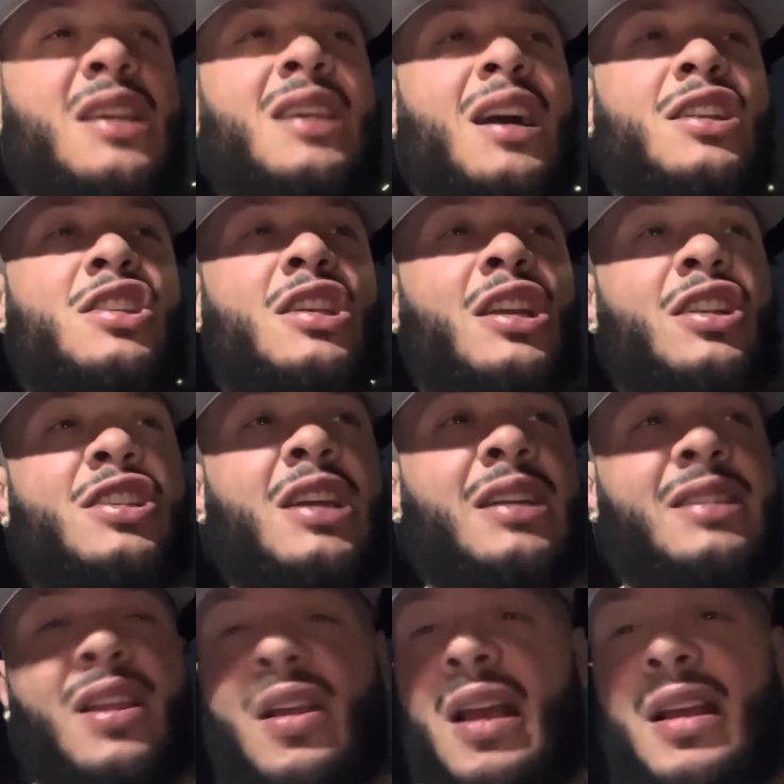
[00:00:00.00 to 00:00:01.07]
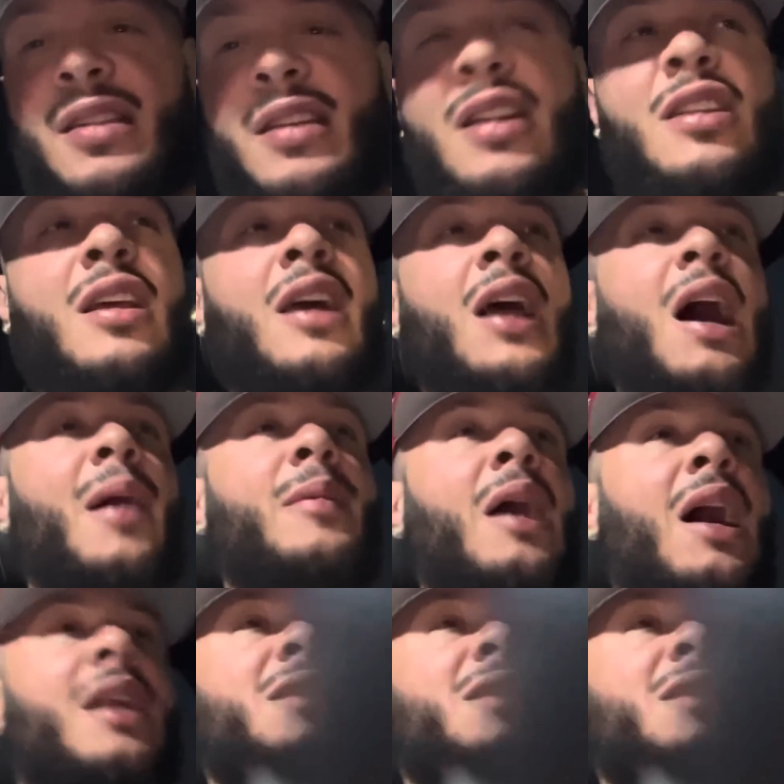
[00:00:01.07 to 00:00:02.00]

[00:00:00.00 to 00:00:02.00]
got chin checked, and then I'm kind of